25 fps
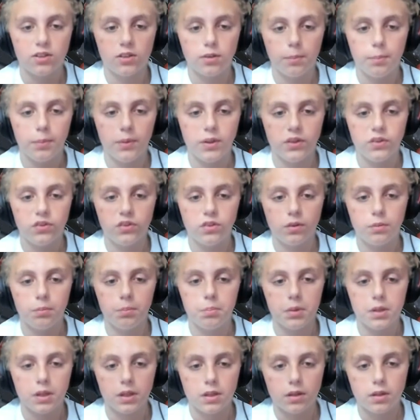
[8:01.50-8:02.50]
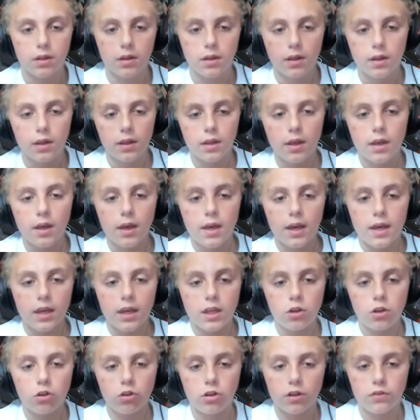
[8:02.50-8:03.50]
mids B.
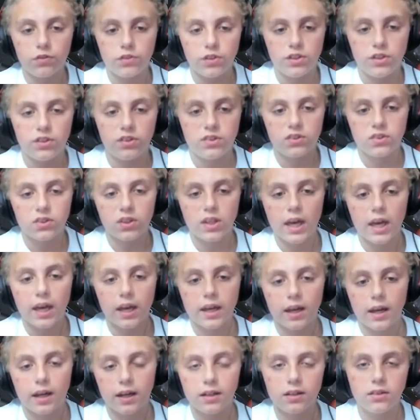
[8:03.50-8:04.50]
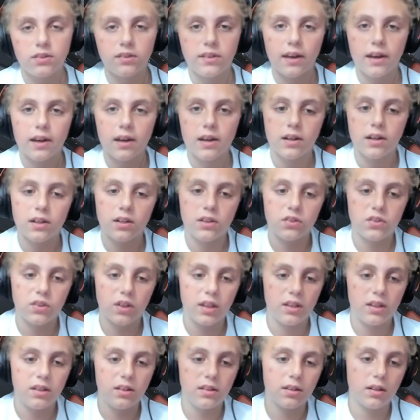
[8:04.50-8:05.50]
You have the TACAN. TACAN is
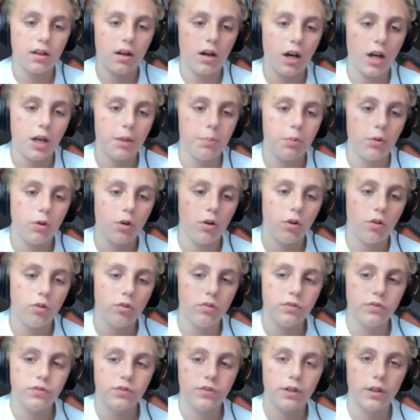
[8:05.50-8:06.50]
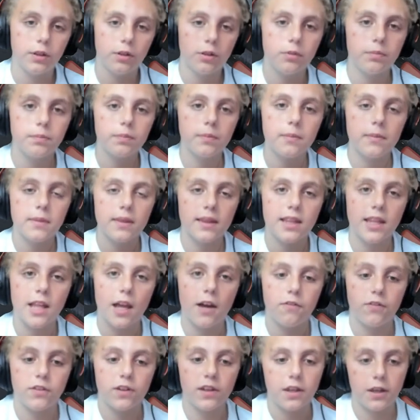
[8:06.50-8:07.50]
a type of
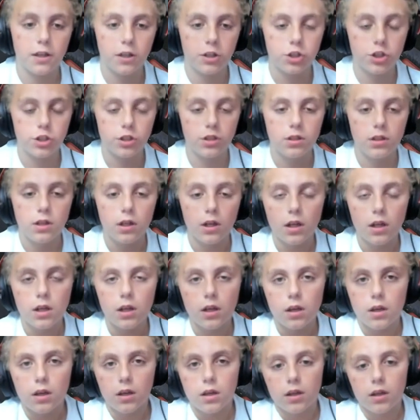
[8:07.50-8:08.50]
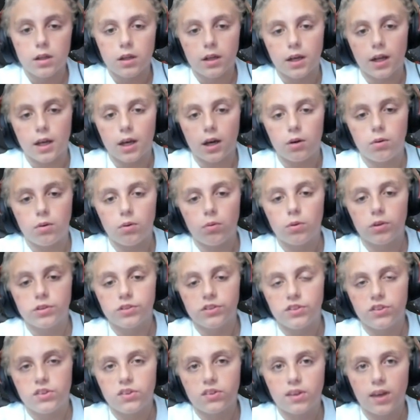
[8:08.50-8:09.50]
navigation. Now what
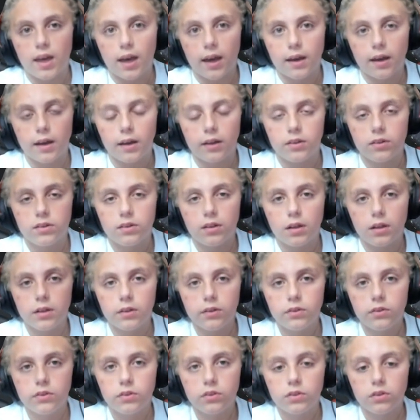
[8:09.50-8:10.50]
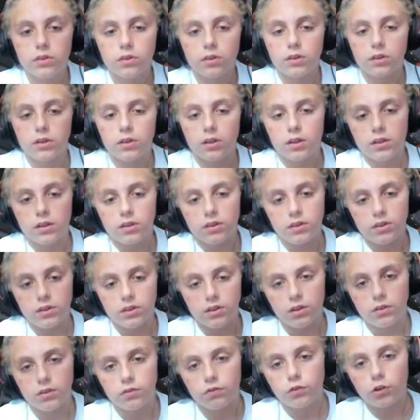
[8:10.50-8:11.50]
the TACAN does,
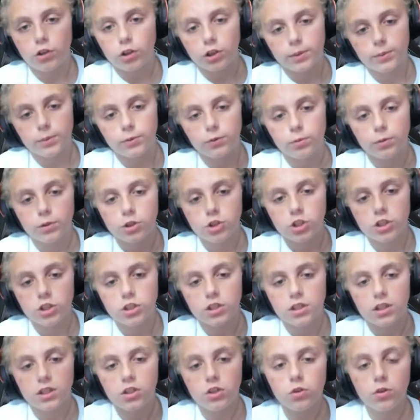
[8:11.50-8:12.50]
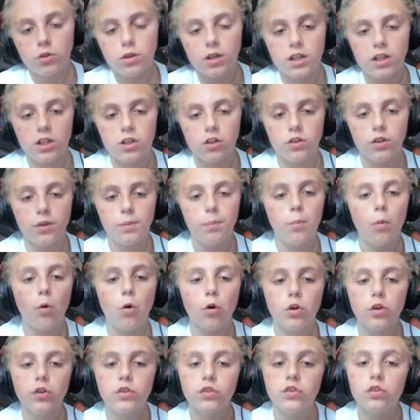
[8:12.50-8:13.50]
the volume switch, you can hear the
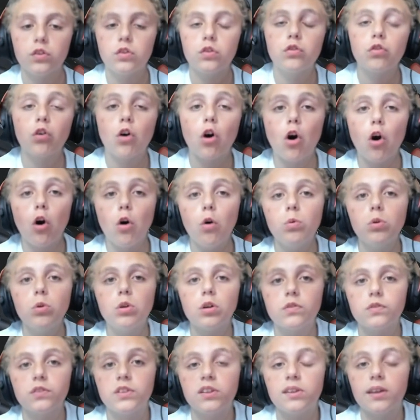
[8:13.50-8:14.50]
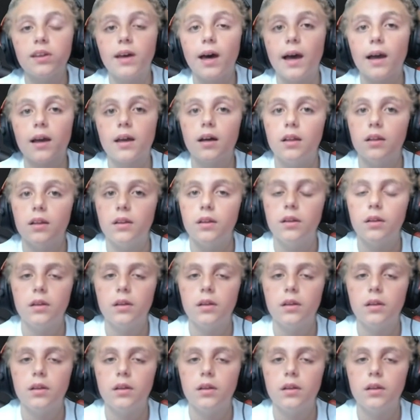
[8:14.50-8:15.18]
Morse tone of the TACAN,